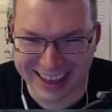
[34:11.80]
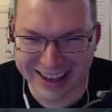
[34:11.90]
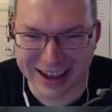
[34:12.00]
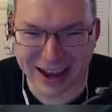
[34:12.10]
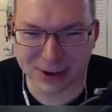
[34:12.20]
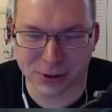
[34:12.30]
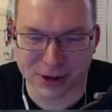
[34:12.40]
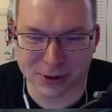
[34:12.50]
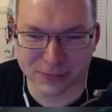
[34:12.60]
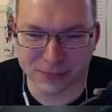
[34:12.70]
We're
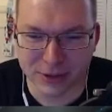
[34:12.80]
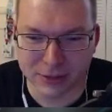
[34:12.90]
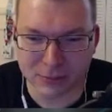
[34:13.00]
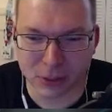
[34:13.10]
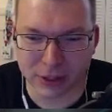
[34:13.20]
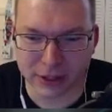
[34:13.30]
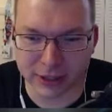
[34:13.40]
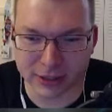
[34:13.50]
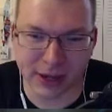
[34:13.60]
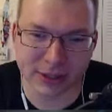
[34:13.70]
gonna point to this.
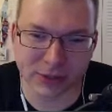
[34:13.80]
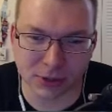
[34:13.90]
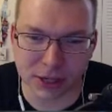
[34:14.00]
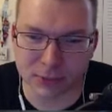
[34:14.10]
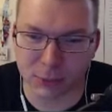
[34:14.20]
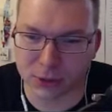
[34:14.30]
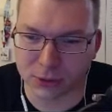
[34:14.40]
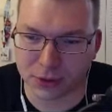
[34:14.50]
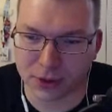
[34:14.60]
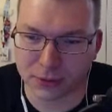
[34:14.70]
I guess I really need to point to it
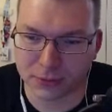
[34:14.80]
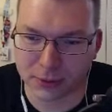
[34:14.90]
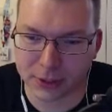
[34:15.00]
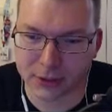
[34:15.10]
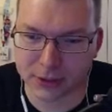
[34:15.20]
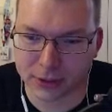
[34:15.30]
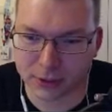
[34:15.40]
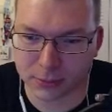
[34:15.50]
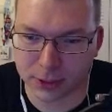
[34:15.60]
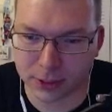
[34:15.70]
right now because it's gonna
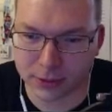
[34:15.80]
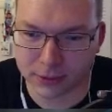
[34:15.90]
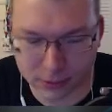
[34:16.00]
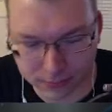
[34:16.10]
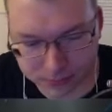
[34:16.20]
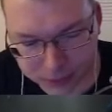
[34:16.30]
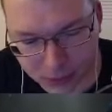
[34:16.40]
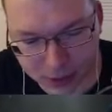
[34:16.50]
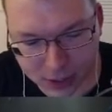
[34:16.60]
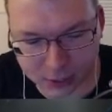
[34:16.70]
be a
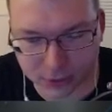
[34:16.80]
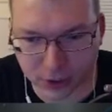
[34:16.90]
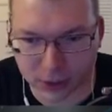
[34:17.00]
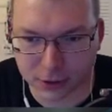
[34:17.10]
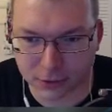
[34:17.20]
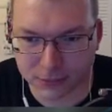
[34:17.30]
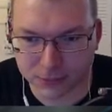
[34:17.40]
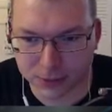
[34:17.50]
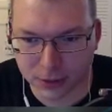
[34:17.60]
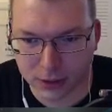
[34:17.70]
while before I get there.
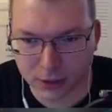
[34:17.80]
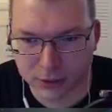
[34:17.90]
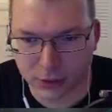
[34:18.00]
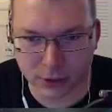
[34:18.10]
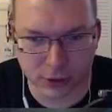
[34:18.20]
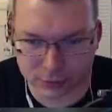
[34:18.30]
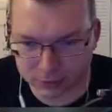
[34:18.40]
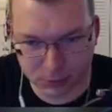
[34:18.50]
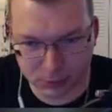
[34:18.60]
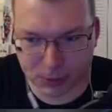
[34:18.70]
So you can just
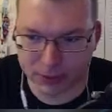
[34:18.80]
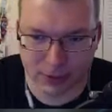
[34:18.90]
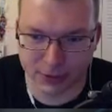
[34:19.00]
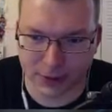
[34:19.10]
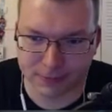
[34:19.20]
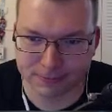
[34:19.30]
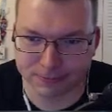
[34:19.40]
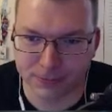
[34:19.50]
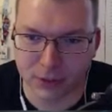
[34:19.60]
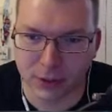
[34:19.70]
spin. That's fine.
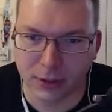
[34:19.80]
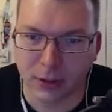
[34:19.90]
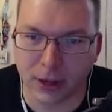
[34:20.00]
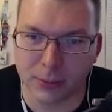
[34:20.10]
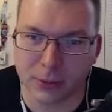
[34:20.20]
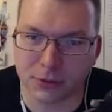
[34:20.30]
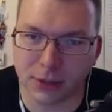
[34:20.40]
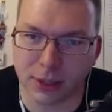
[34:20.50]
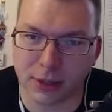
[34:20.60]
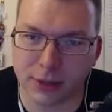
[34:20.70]
Is there
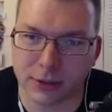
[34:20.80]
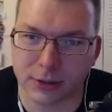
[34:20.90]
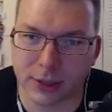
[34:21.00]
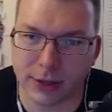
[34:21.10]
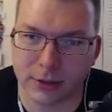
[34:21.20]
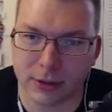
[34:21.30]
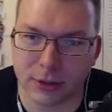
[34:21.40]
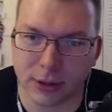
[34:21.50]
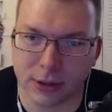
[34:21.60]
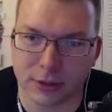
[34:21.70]
any sciencey
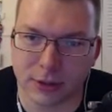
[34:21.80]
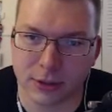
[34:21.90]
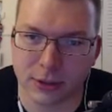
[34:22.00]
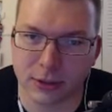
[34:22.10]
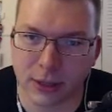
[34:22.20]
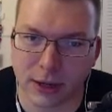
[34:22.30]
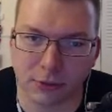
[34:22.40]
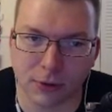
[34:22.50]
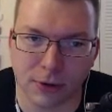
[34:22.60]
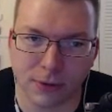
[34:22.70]
things? Is this like
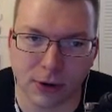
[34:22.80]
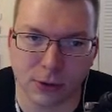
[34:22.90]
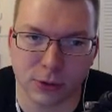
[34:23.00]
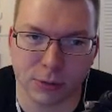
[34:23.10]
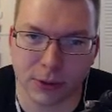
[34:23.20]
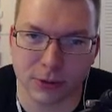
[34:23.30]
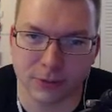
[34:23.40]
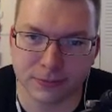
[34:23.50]
really far out in space?